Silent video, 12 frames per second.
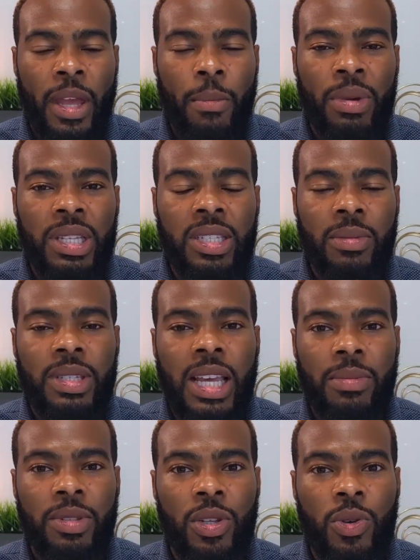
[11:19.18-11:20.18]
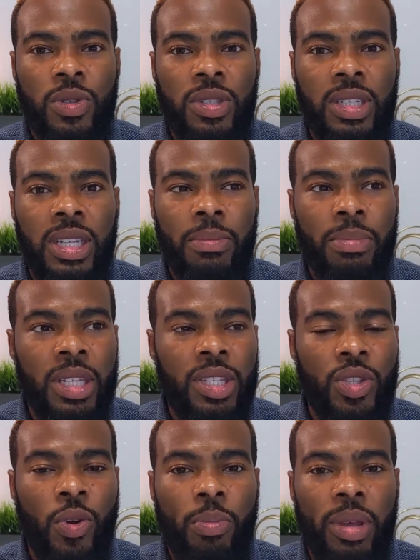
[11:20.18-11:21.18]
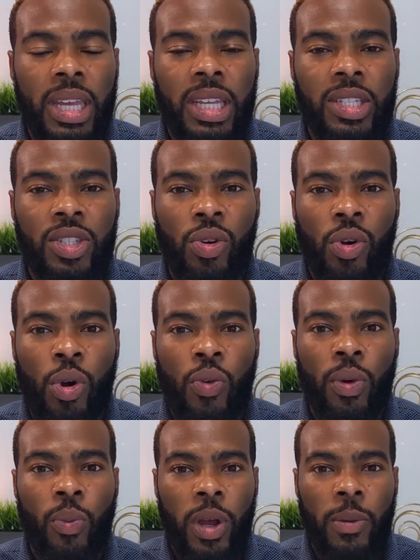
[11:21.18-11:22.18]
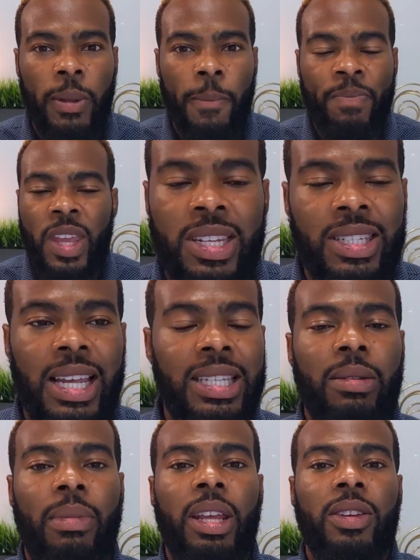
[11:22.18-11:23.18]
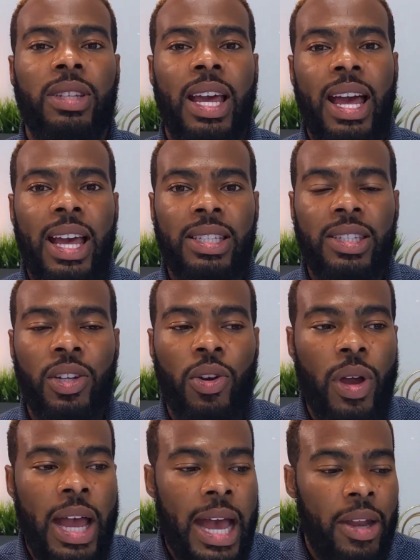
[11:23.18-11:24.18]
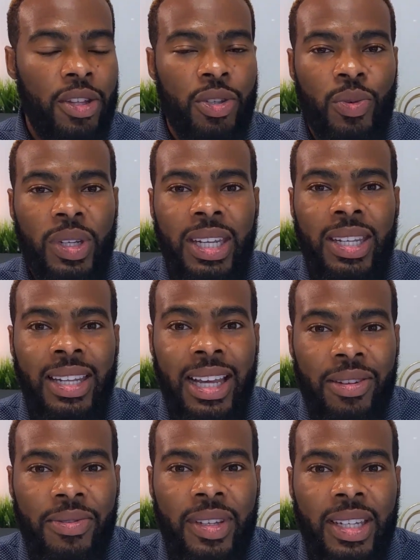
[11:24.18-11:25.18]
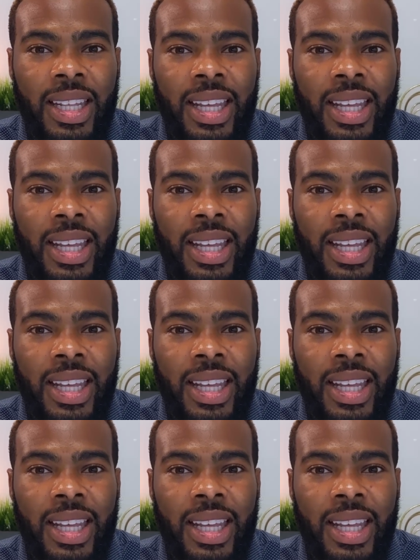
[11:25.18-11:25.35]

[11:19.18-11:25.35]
But sometimes those can be so big and so overwhelming. Just like somebody else asked, you know, how do you eat an elephant?